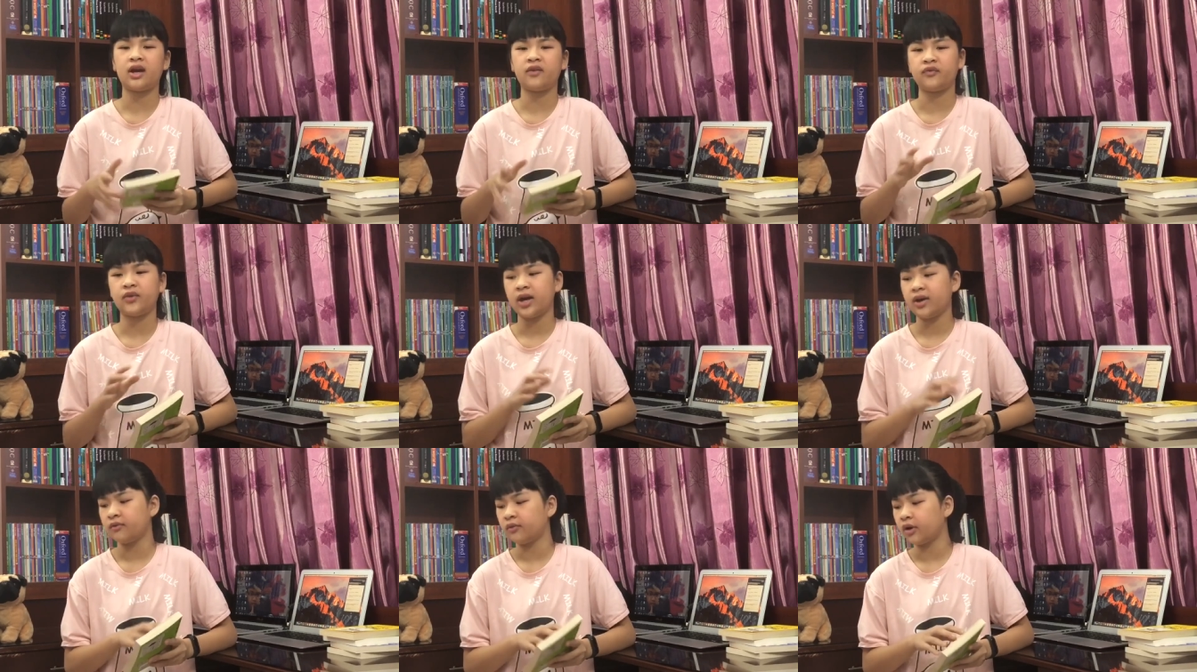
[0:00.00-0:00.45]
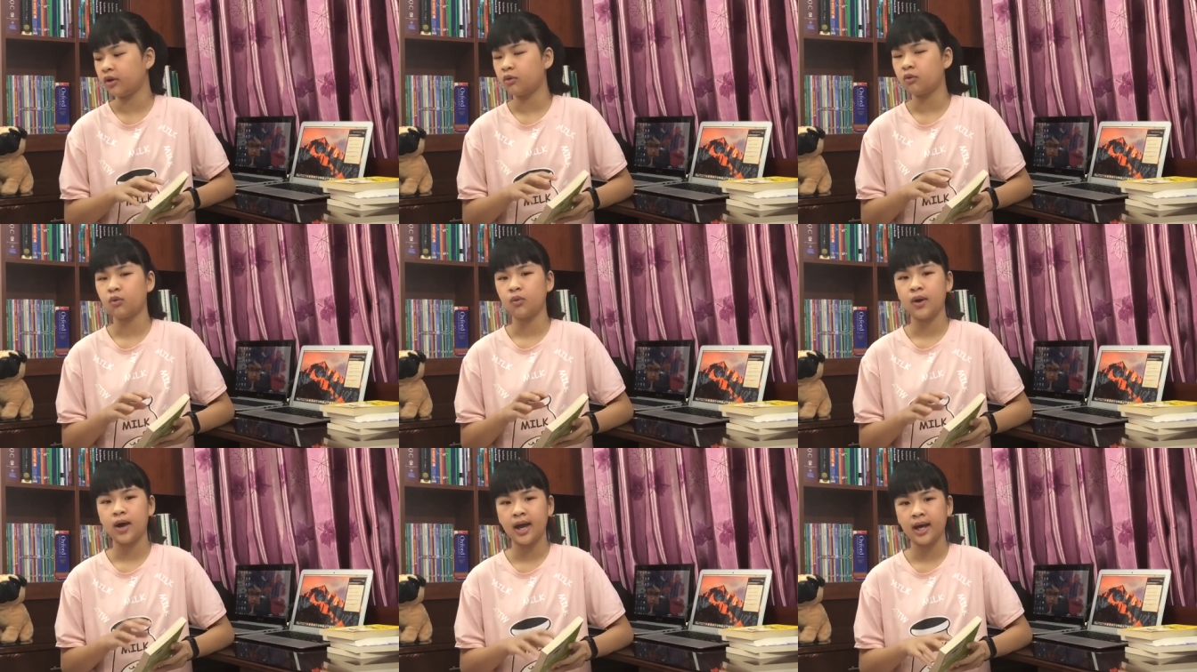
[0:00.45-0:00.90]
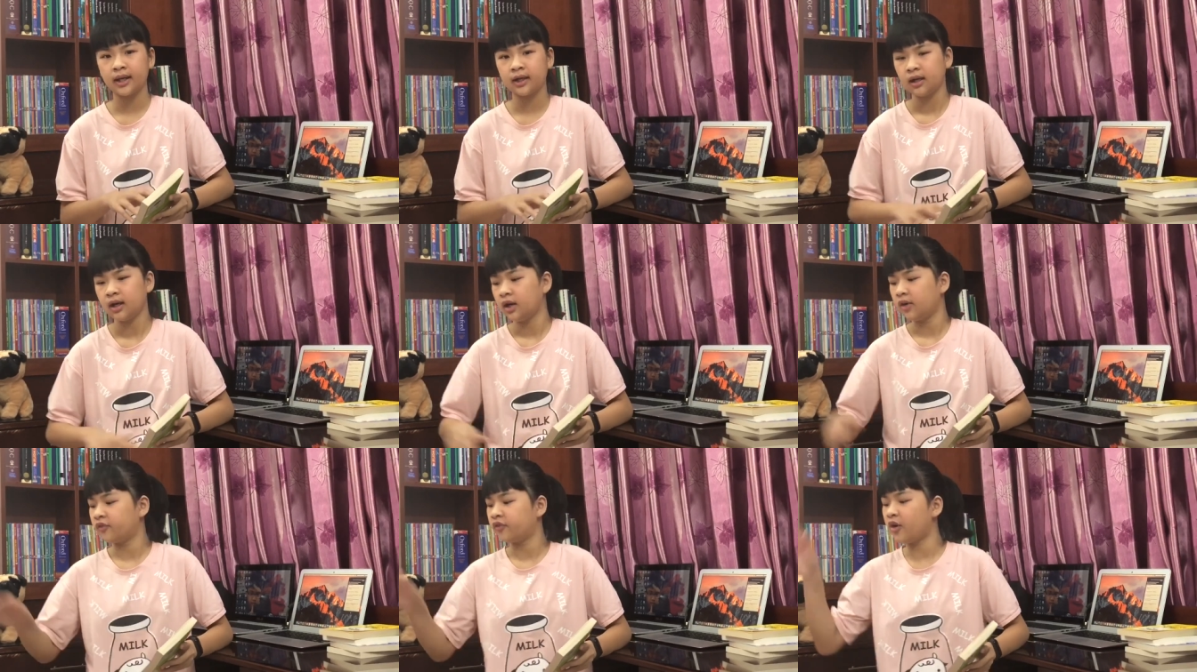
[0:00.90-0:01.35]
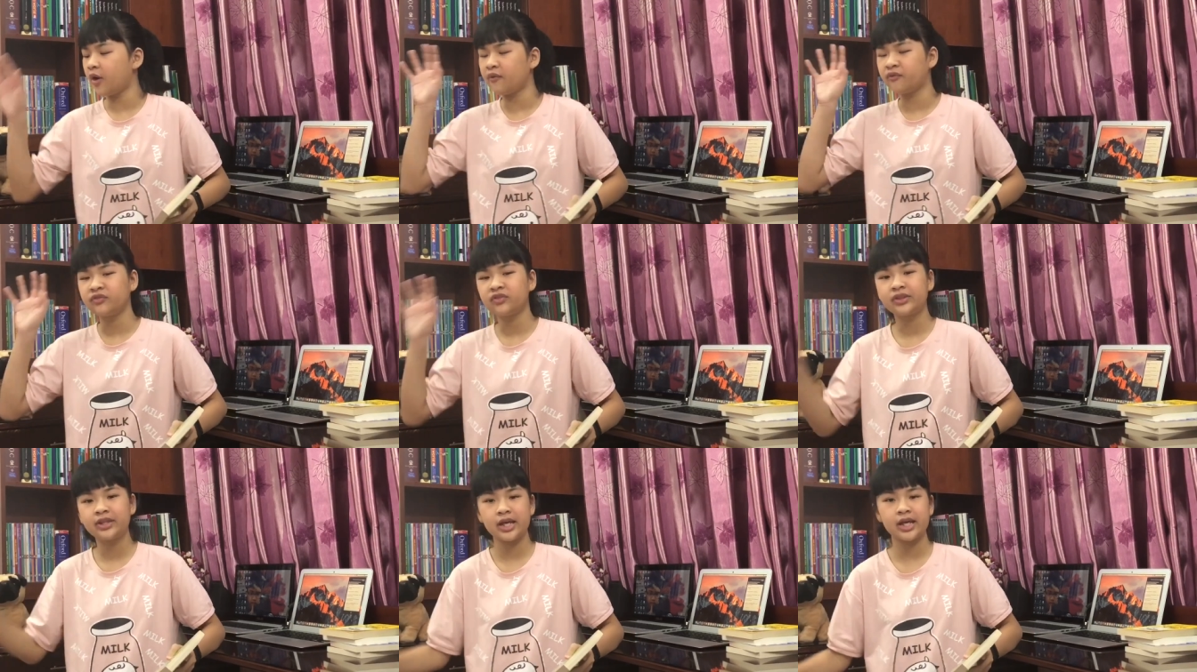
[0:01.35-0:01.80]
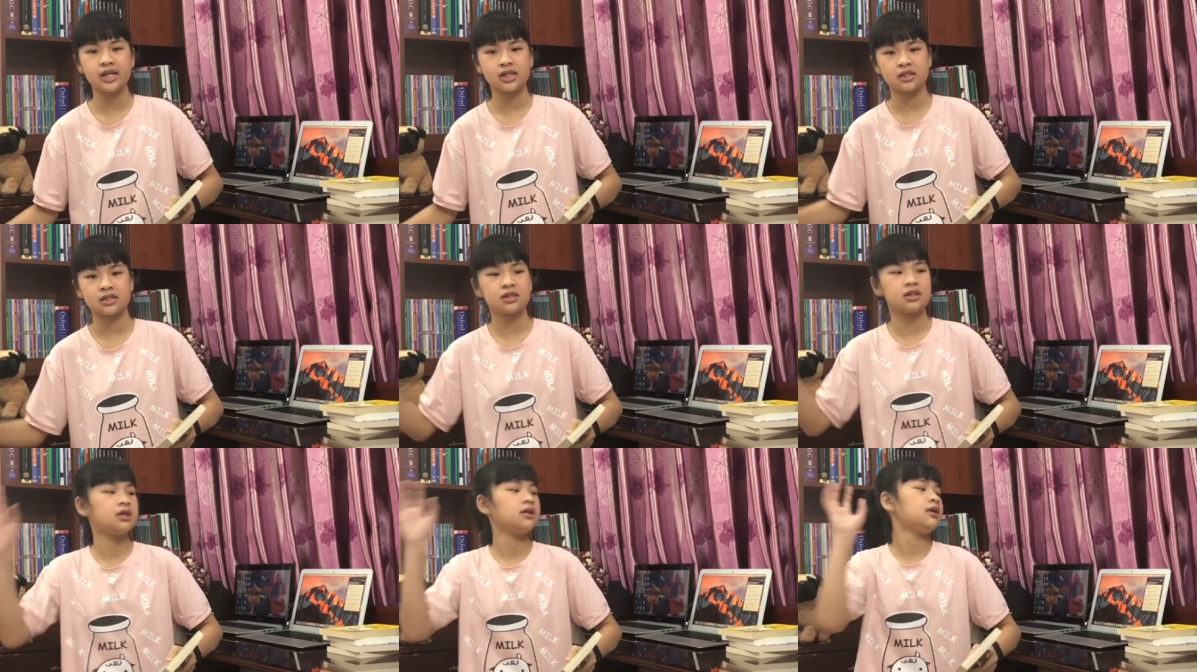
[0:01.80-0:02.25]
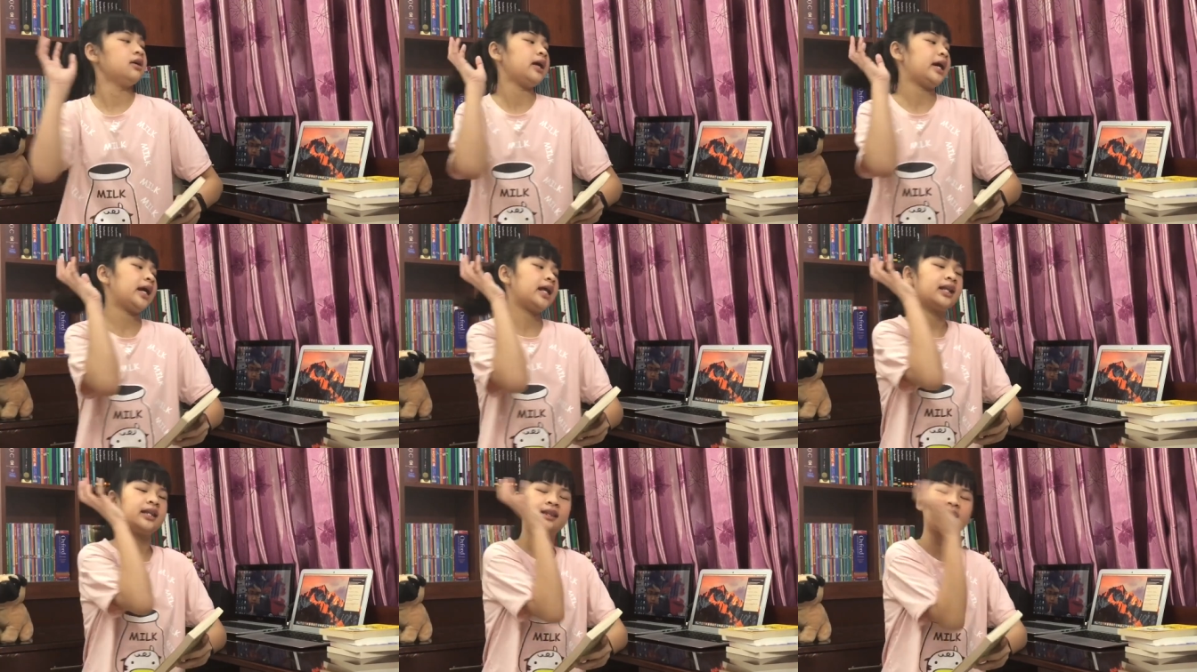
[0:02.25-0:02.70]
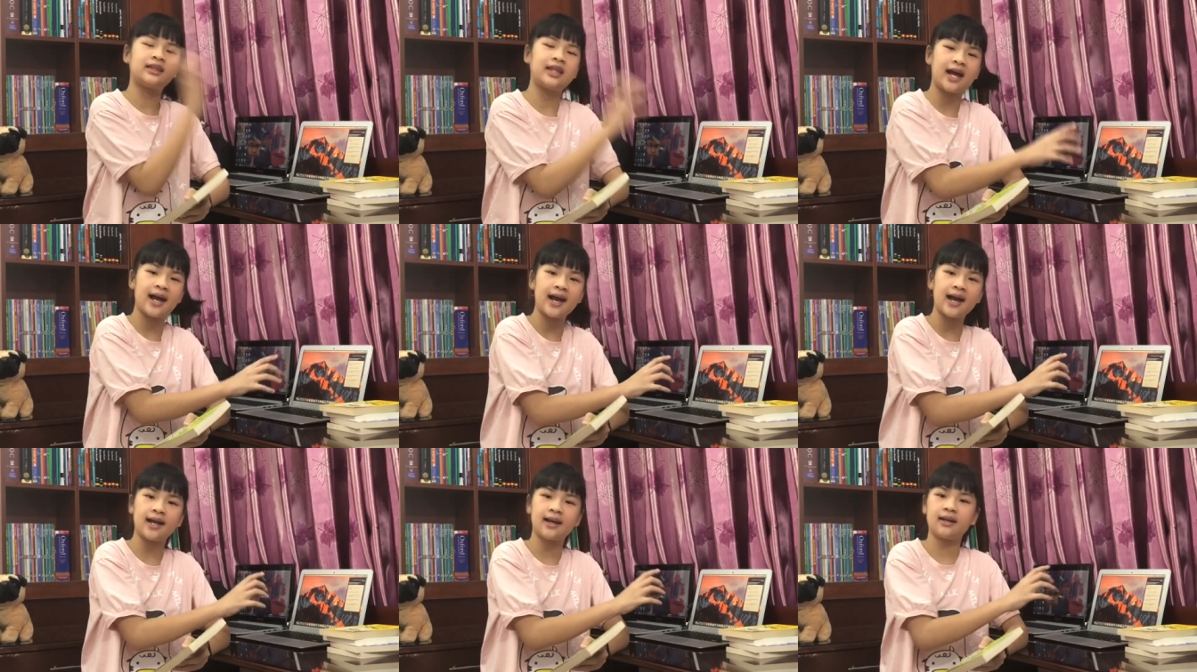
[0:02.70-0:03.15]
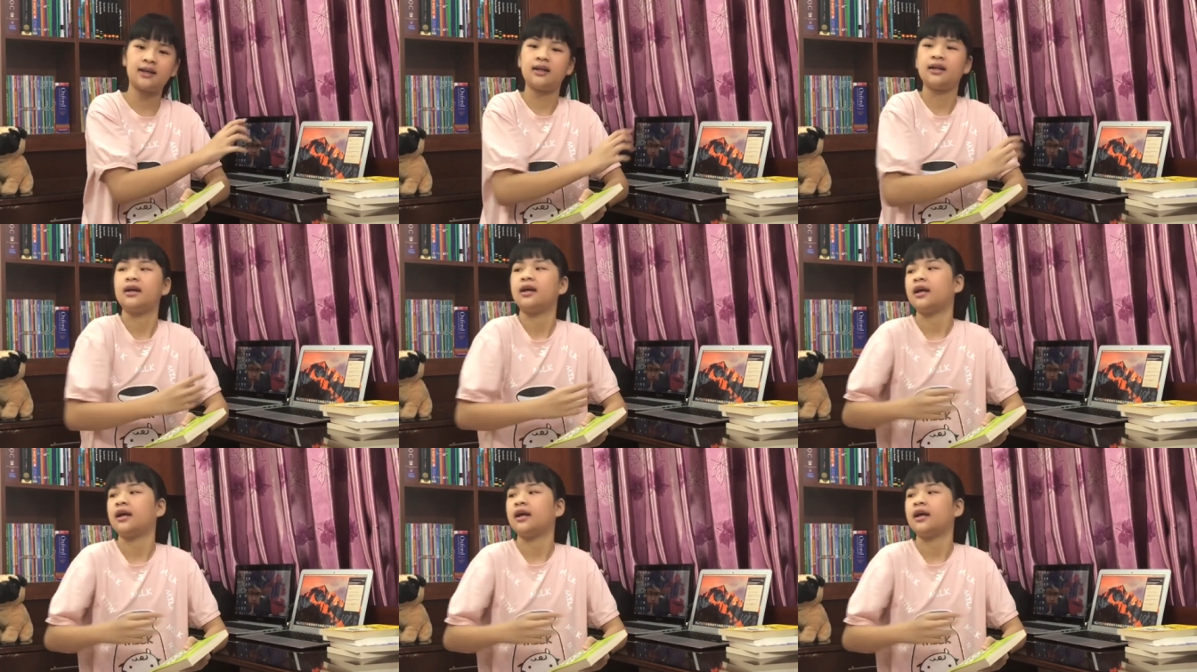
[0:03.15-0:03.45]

I've ever read from this and that